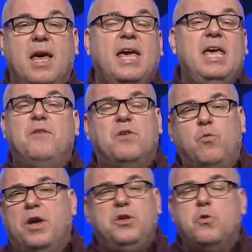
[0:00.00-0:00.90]
even
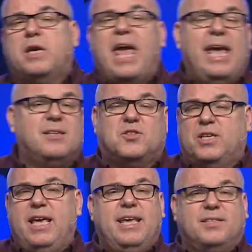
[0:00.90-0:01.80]
when you can't
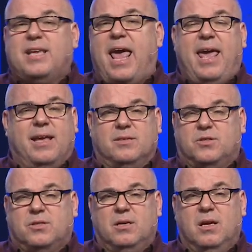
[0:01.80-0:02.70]
see His
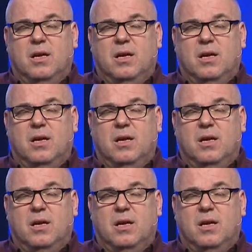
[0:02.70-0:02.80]
hands.